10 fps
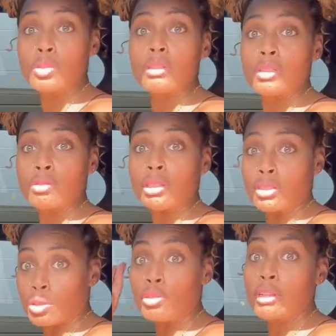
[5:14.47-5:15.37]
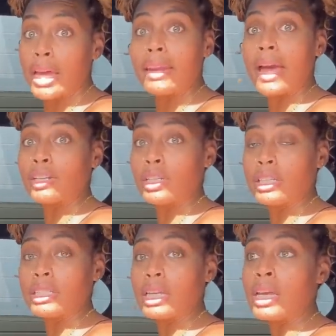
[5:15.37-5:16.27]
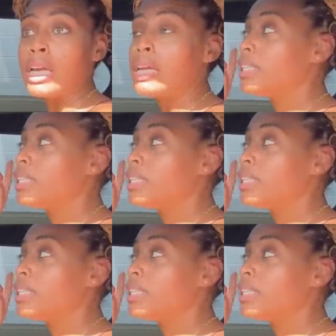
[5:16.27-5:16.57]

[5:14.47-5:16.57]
to the screen. So you can actually see.